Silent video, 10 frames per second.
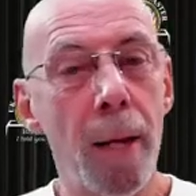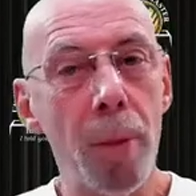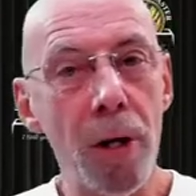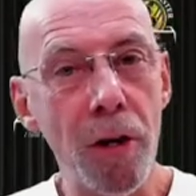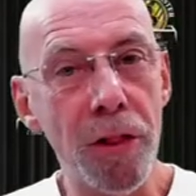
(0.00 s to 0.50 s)

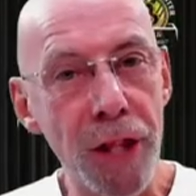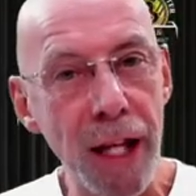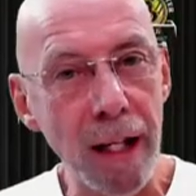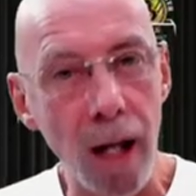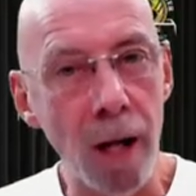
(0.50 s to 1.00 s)
But I
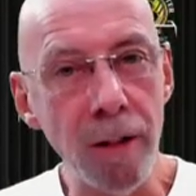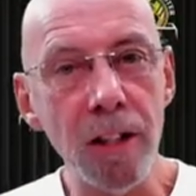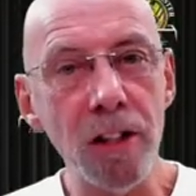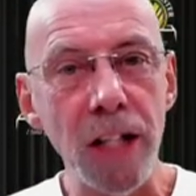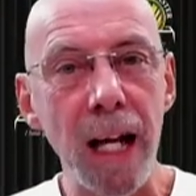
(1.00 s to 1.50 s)
think
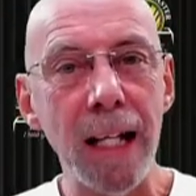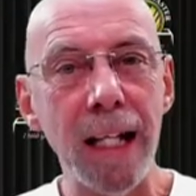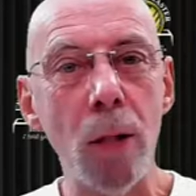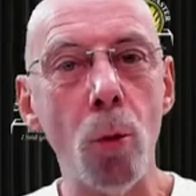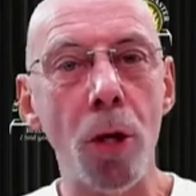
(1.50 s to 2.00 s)

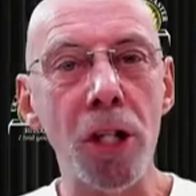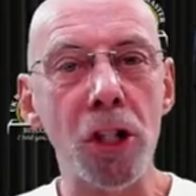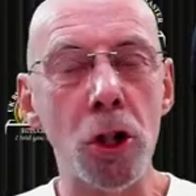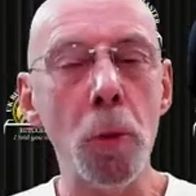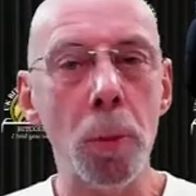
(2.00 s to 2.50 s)
understanding what a
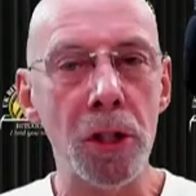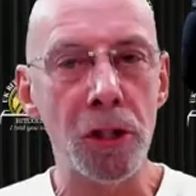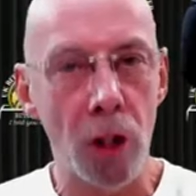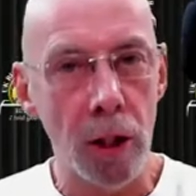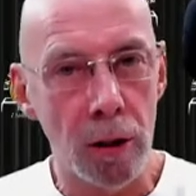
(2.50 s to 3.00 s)
super
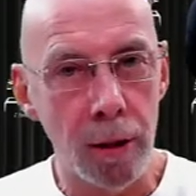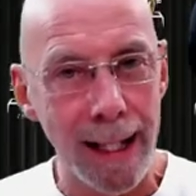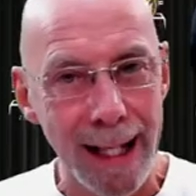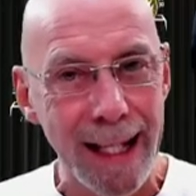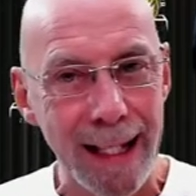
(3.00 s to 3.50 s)
cycle
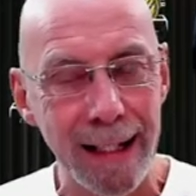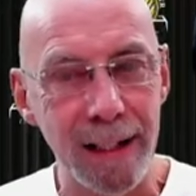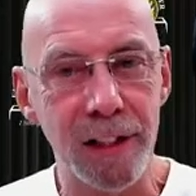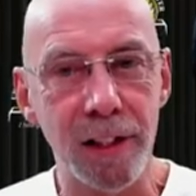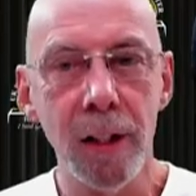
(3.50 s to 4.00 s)

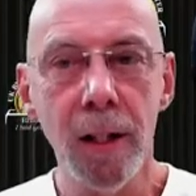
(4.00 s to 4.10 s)
is,